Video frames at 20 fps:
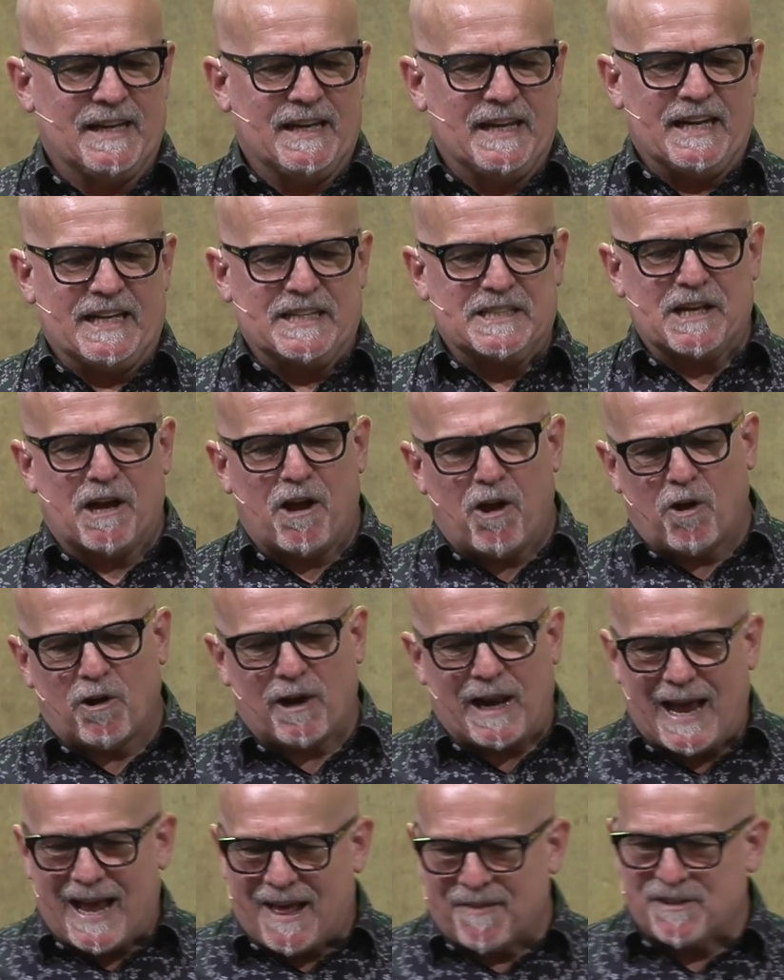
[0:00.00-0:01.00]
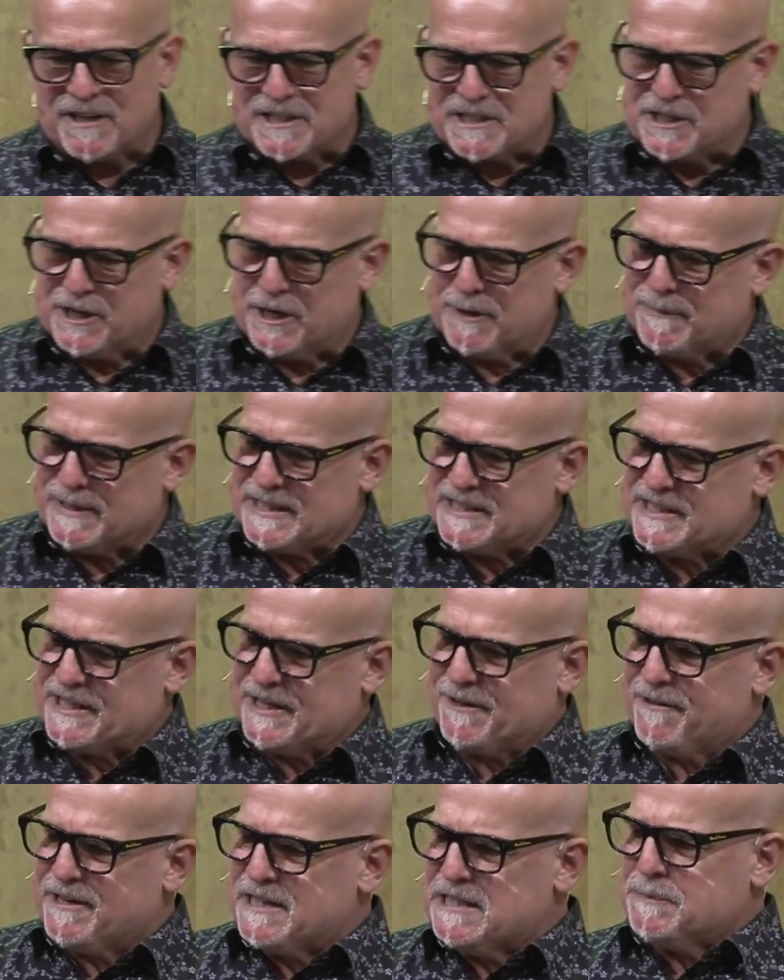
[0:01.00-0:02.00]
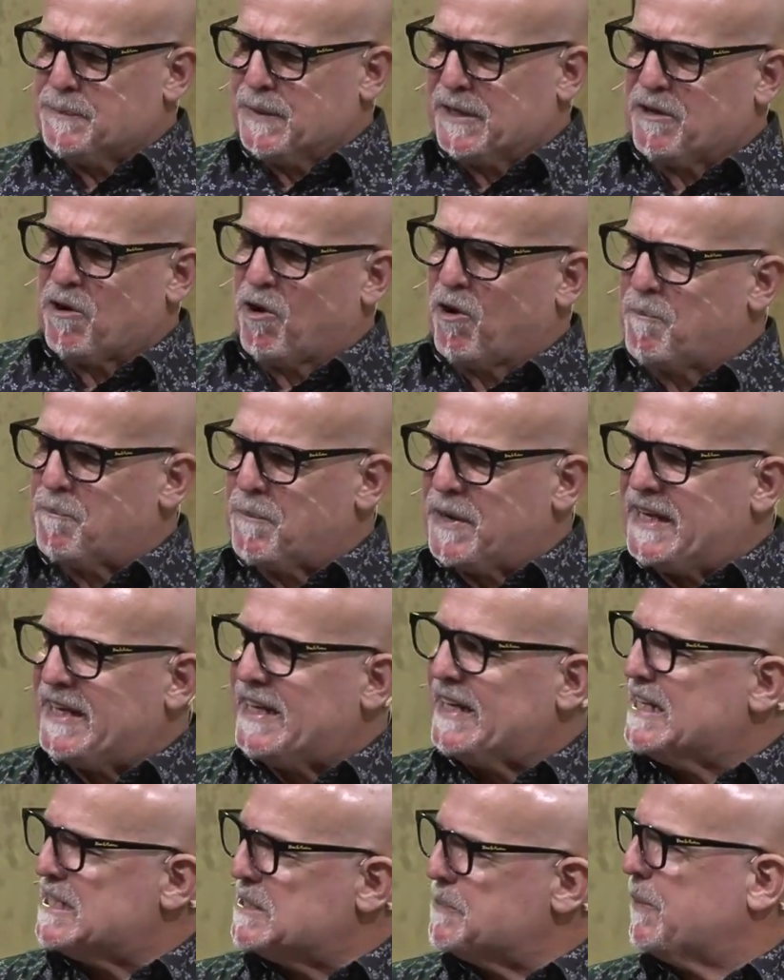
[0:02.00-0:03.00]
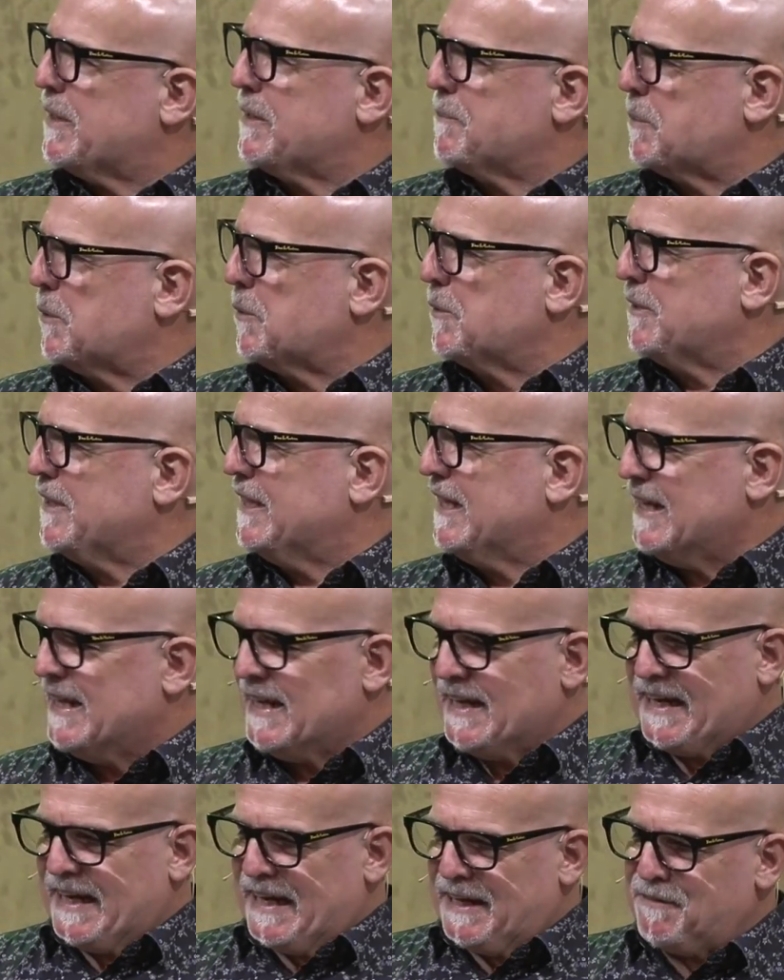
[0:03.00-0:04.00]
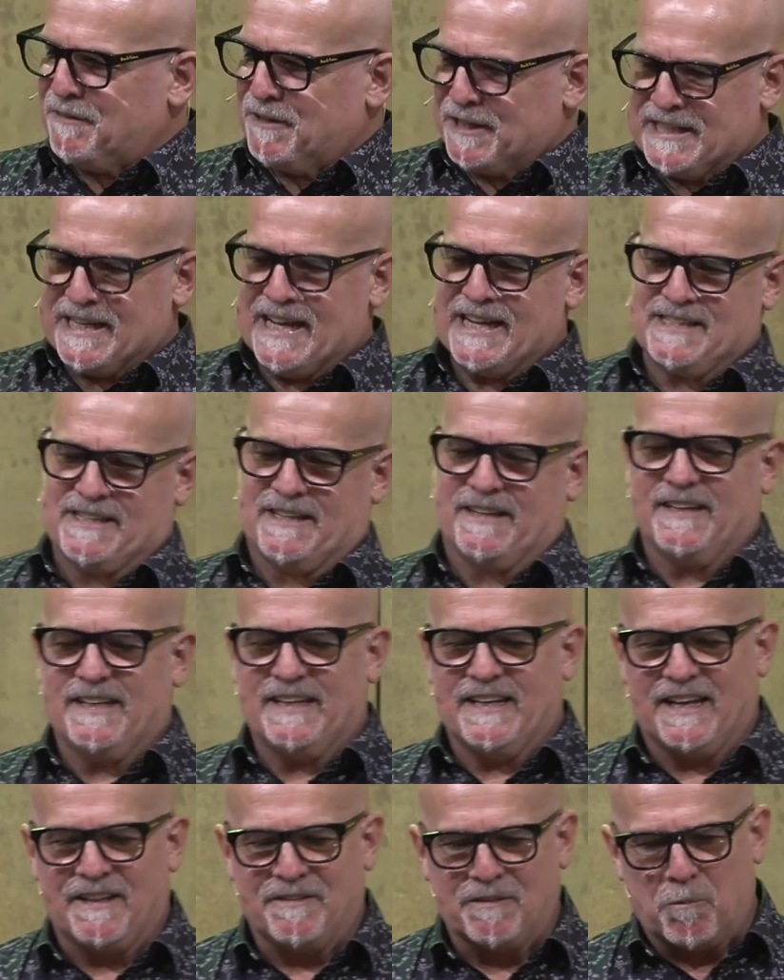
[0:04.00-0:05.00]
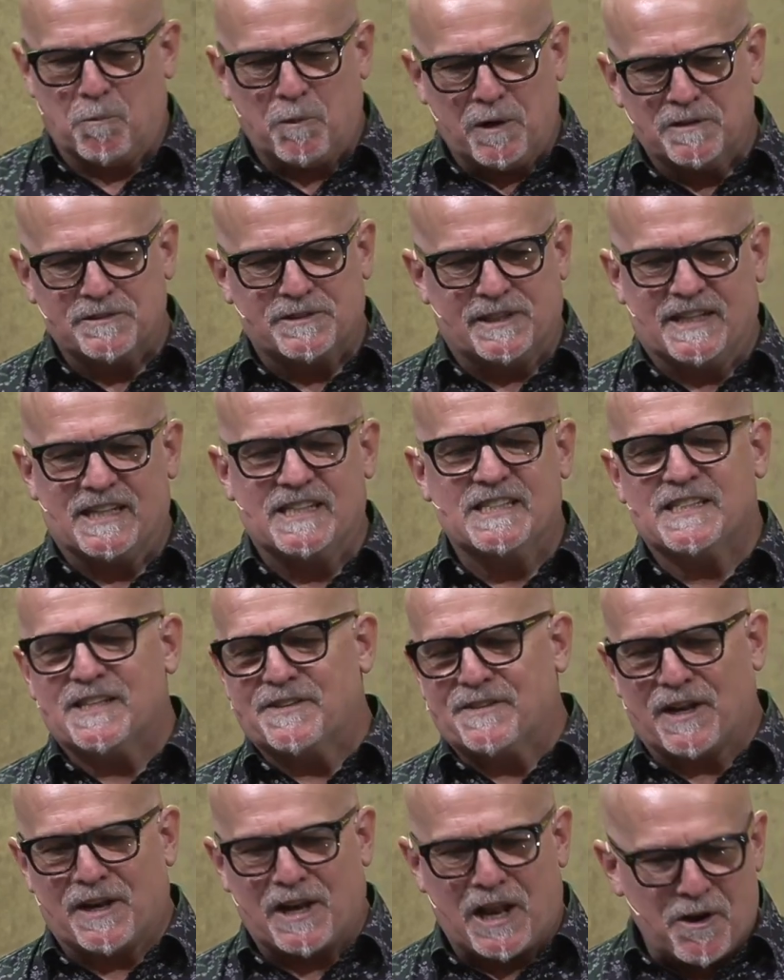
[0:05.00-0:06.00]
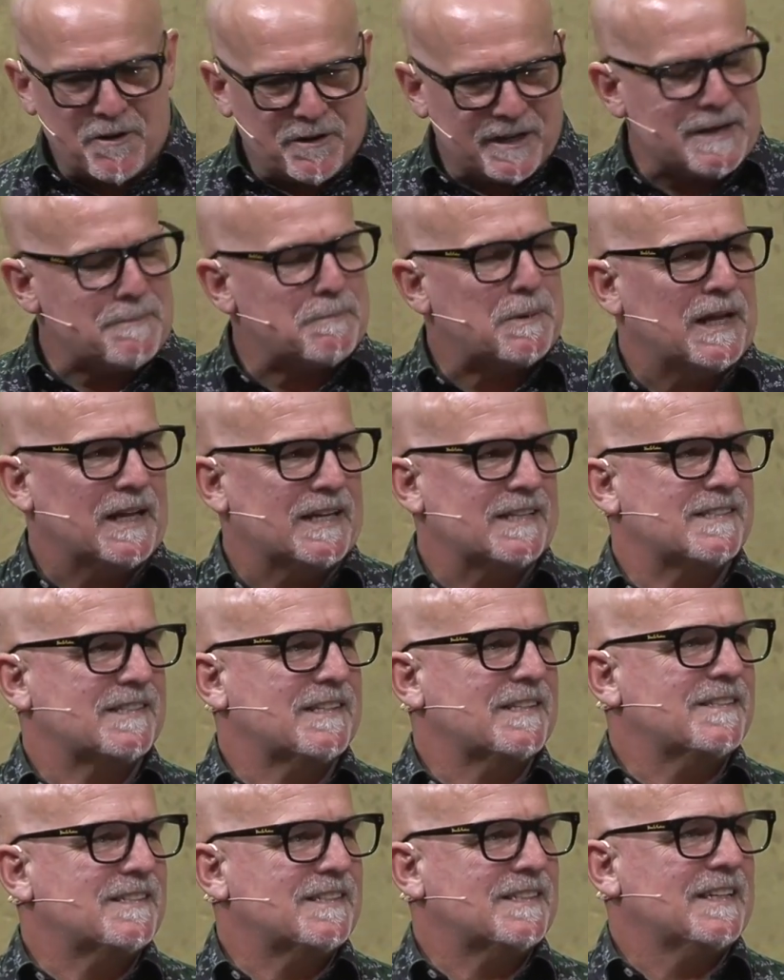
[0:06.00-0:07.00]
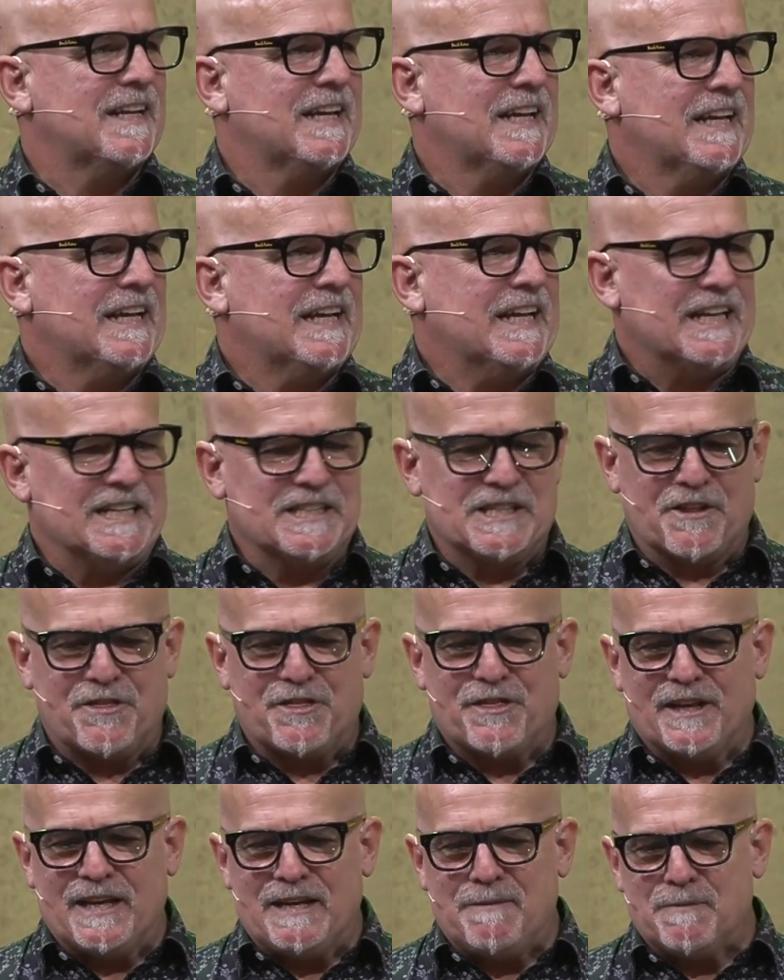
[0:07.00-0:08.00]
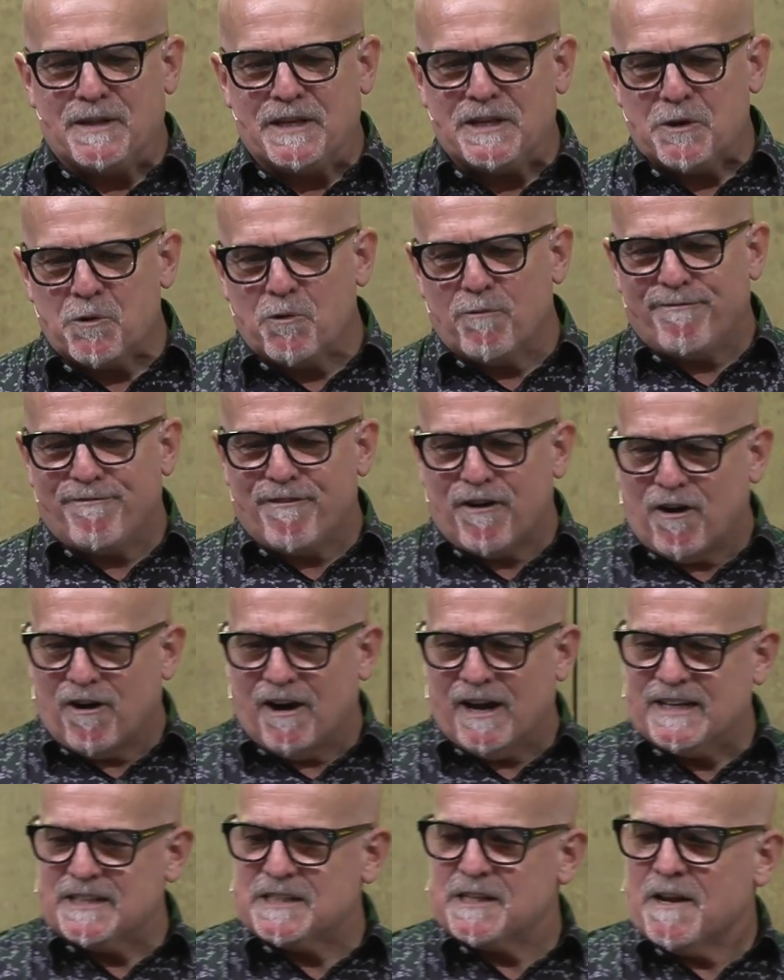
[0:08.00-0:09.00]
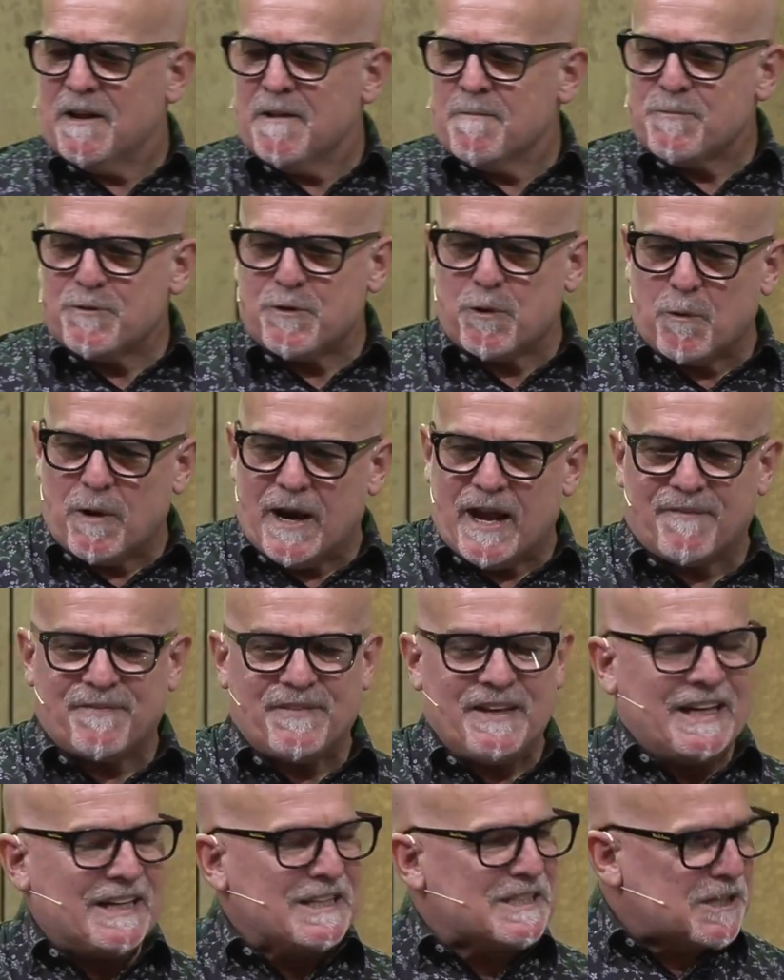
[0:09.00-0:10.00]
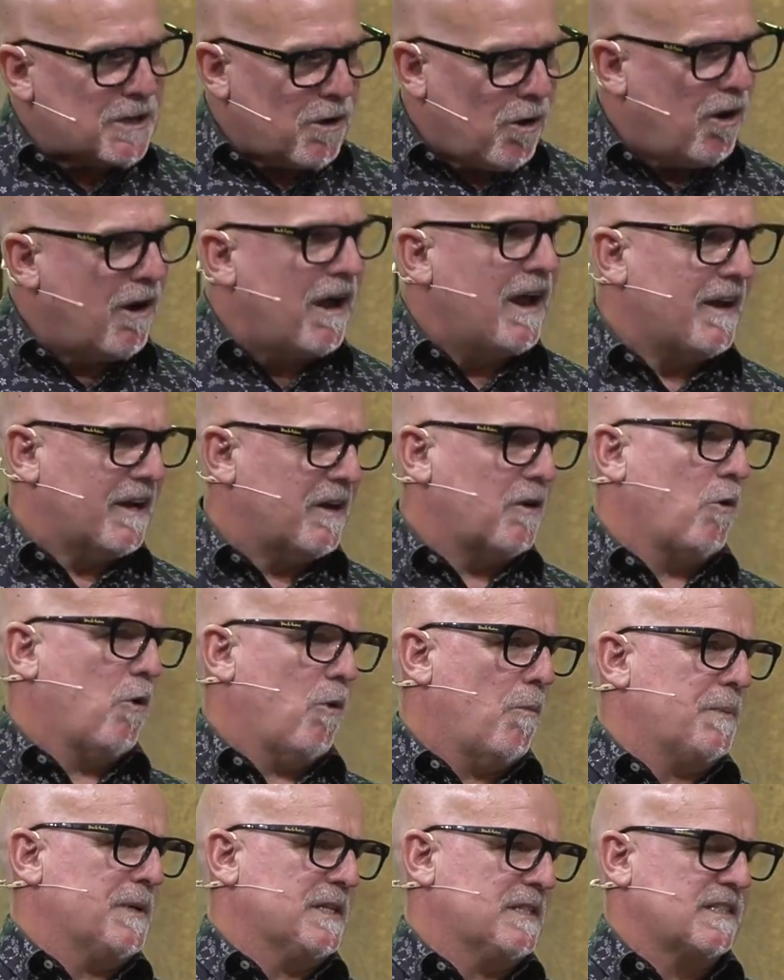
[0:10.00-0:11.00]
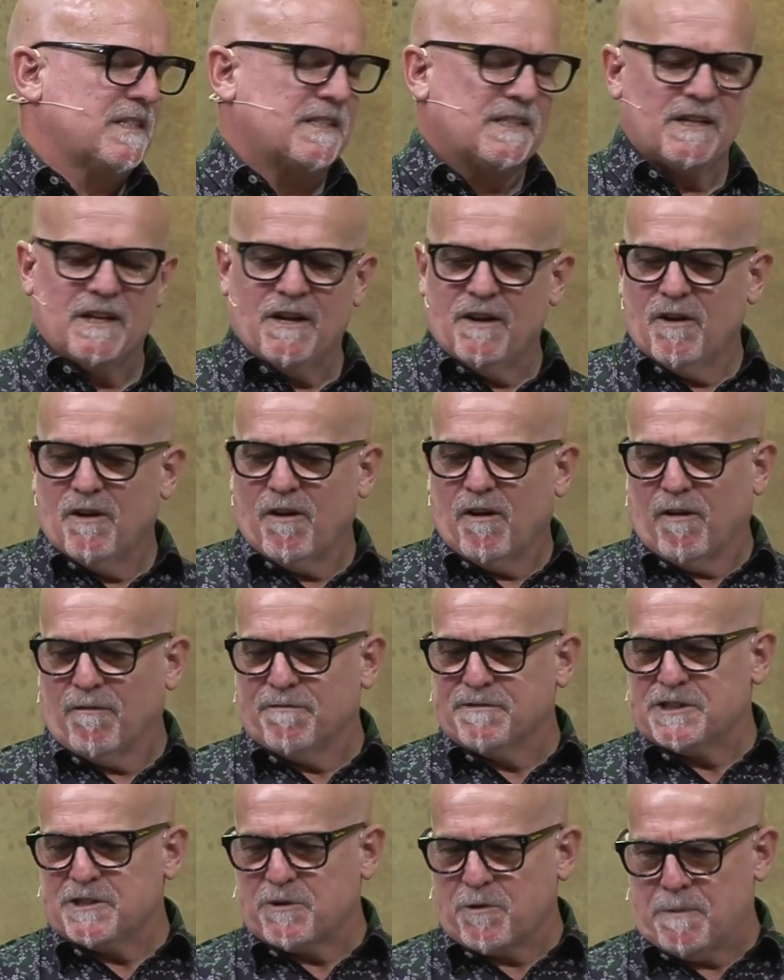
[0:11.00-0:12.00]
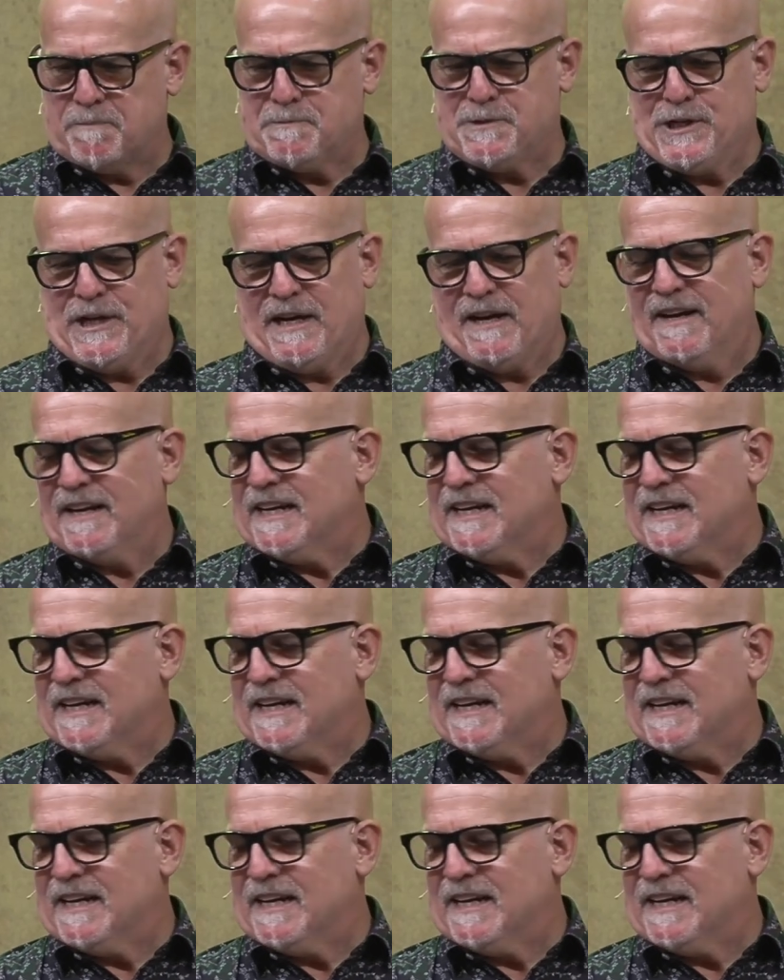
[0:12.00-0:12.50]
It's a whole other sermon series, but God meeting his people in the desert and the wilderness and the lonely places is a theme that you'll find throughout the entire corpus of Scripture.